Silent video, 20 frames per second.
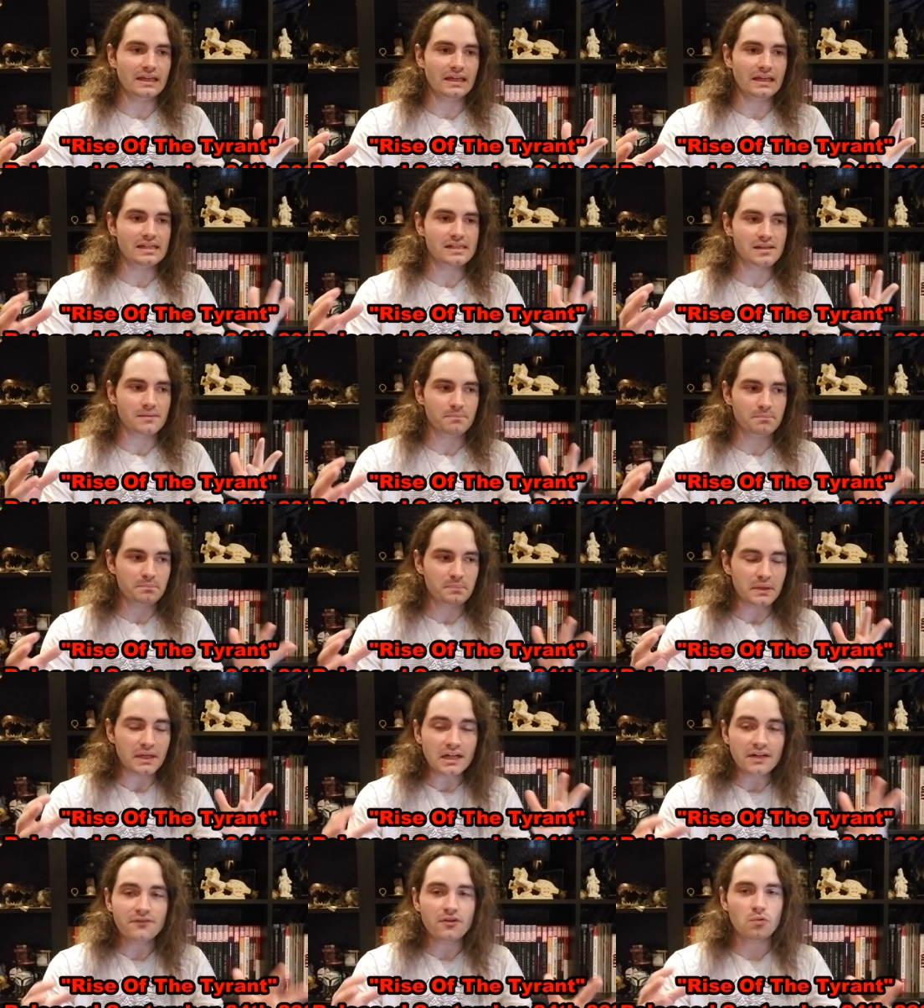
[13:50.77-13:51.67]
is a
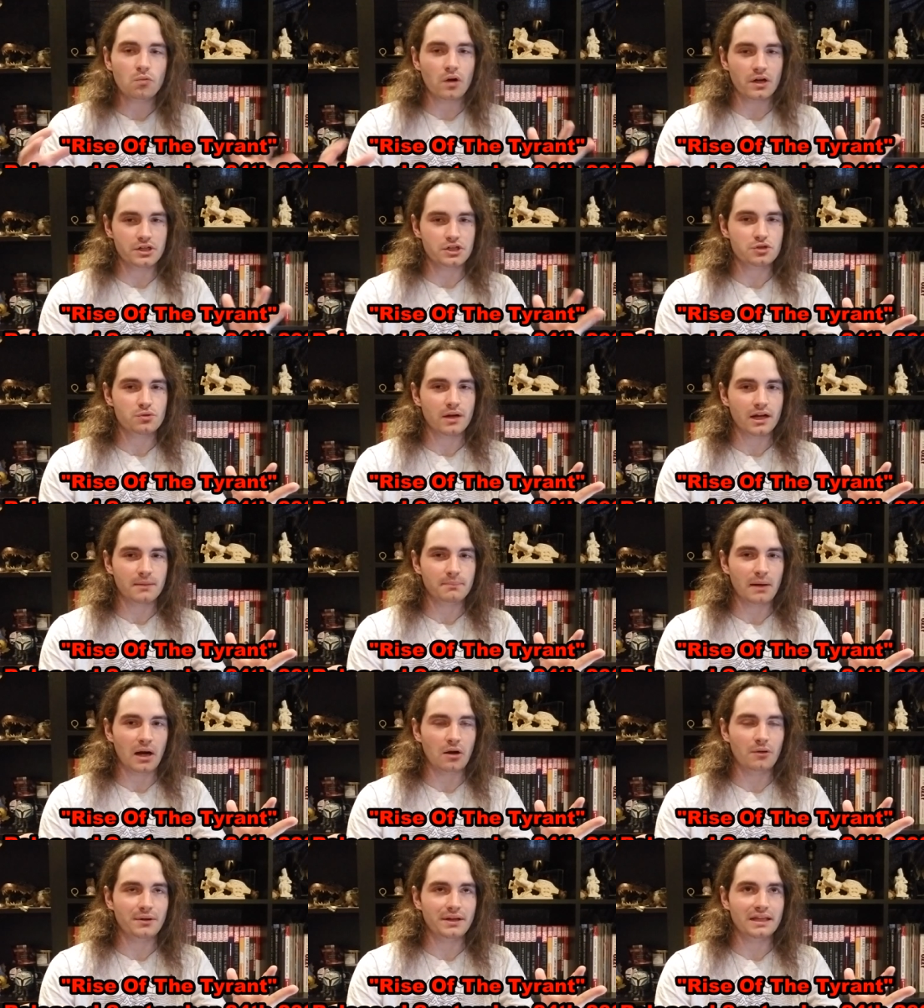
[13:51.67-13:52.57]
bit of a one-trick
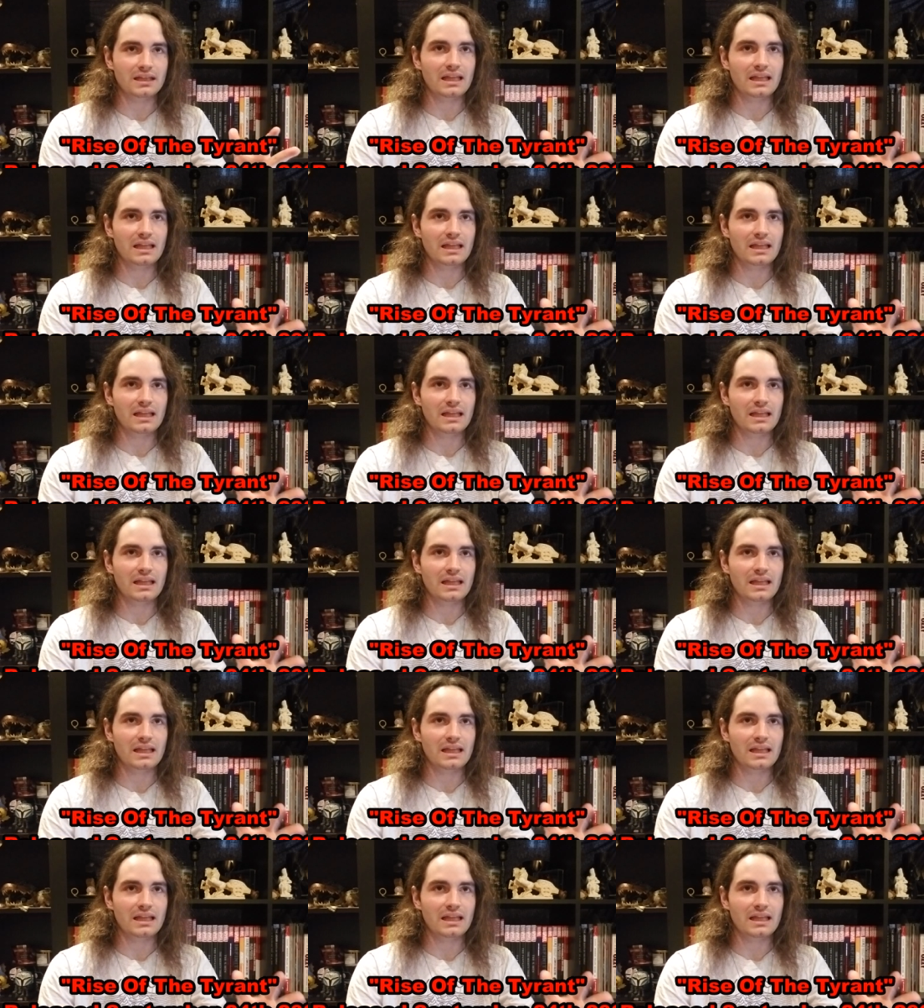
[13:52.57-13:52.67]
pony.